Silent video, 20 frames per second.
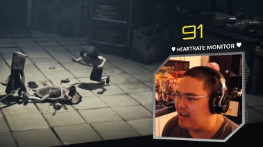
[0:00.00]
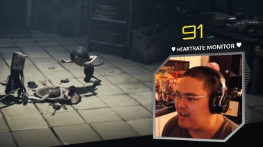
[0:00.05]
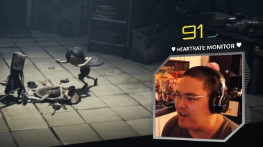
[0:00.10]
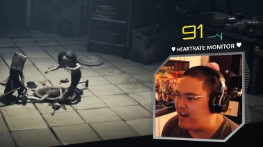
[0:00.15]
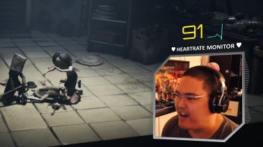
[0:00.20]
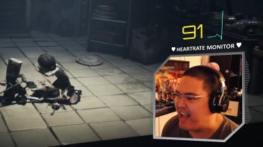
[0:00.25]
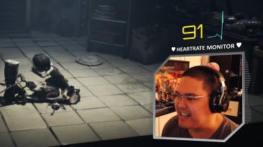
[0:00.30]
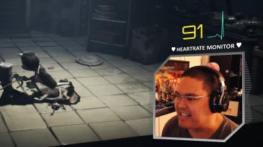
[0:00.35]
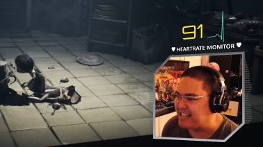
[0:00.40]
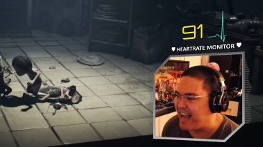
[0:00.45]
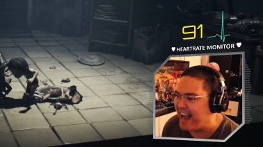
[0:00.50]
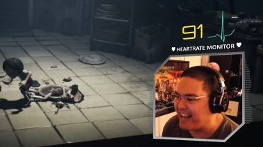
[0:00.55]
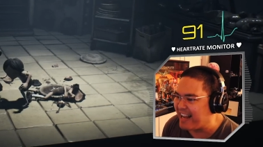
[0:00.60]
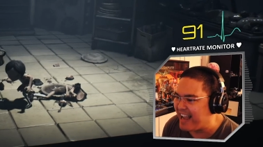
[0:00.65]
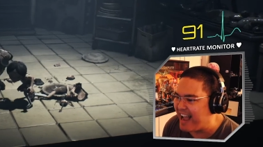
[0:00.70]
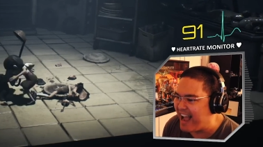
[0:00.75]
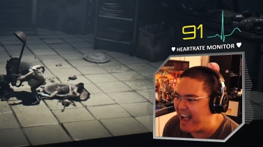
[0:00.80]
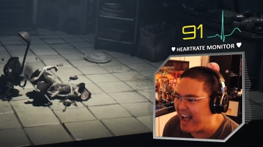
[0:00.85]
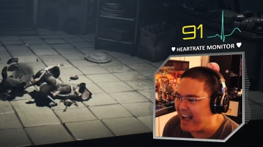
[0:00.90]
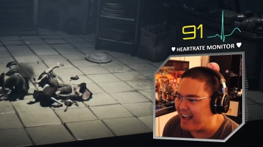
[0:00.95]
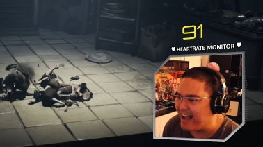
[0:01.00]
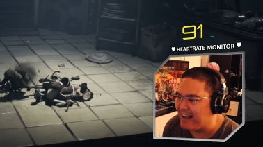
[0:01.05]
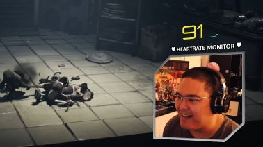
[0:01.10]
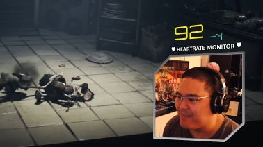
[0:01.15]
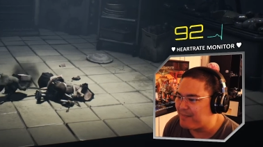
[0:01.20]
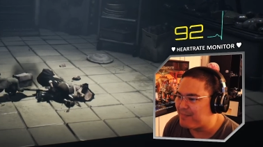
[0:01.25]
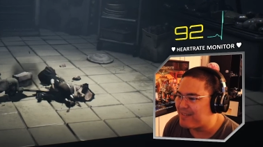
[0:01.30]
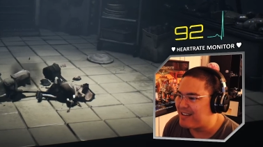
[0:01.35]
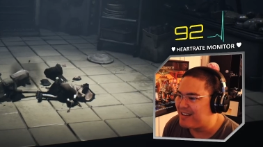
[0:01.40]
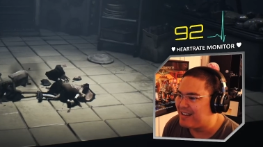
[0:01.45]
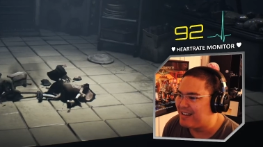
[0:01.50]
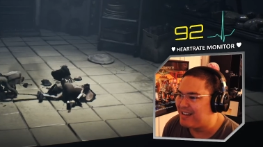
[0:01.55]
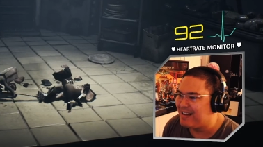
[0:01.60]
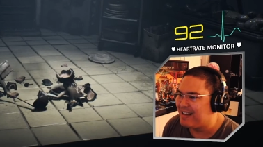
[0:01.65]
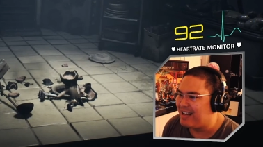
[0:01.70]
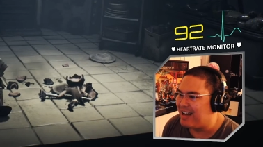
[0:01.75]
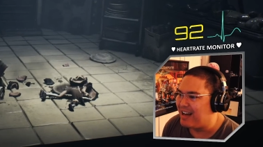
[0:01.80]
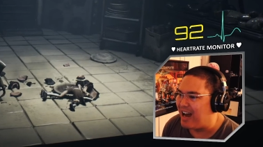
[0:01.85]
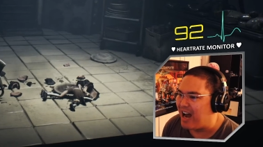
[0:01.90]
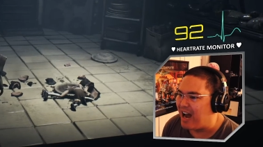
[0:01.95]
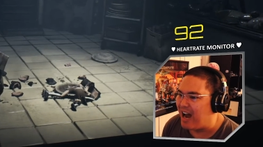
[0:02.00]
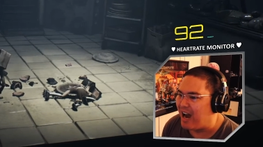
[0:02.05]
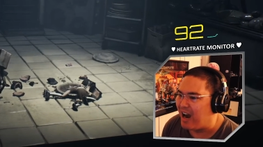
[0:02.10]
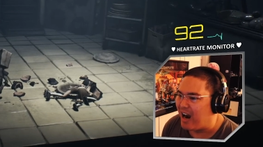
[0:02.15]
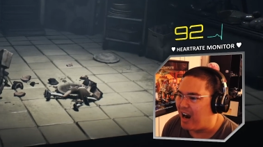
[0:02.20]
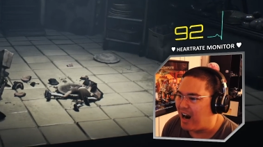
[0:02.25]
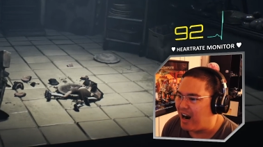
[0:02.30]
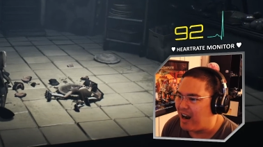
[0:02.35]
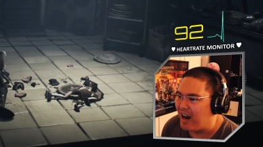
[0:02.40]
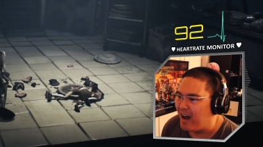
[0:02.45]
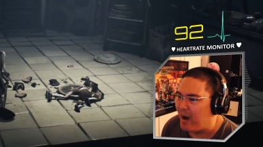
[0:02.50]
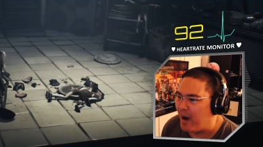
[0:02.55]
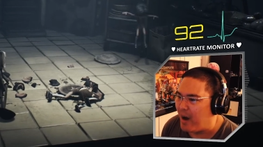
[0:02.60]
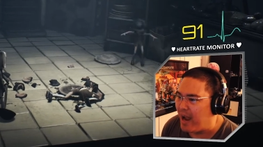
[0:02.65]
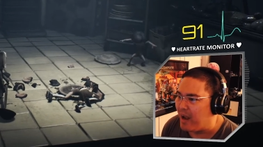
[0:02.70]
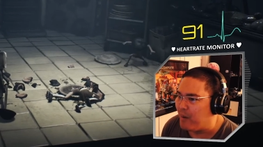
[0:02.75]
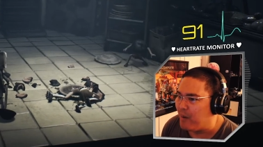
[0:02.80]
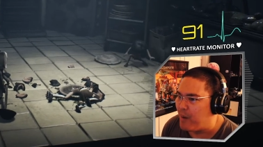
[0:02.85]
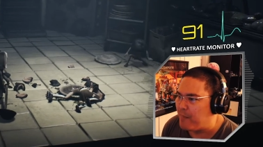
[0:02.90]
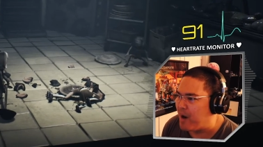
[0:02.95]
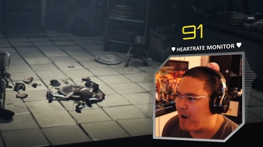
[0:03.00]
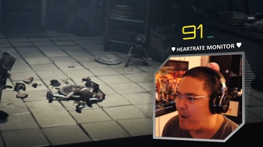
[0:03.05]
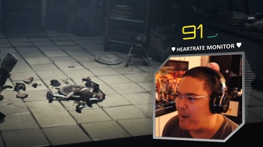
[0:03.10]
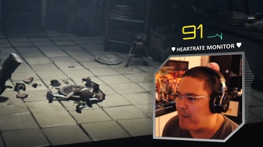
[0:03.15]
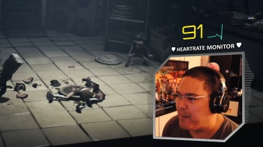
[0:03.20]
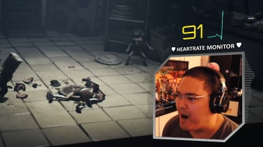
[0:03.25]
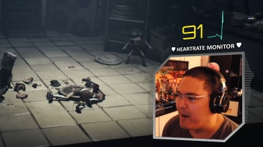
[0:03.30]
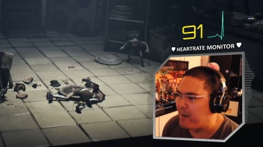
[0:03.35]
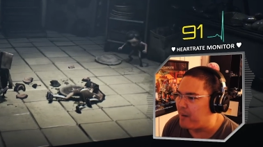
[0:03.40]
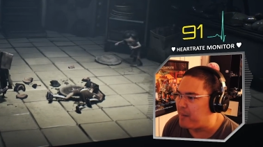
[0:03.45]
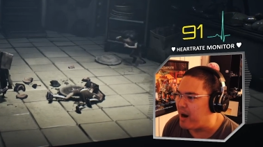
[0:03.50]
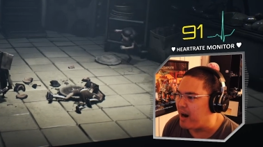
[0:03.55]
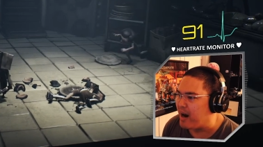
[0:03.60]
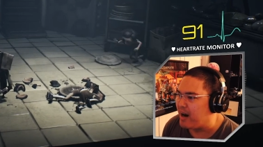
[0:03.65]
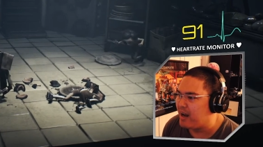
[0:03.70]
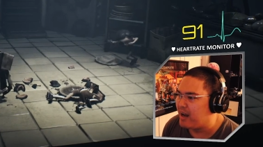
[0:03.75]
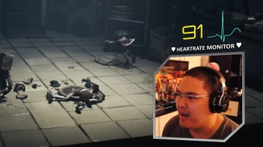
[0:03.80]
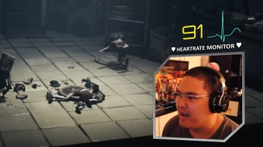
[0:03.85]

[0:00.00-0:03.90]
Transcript: you're next. Haka! All right, one more, one more, one more.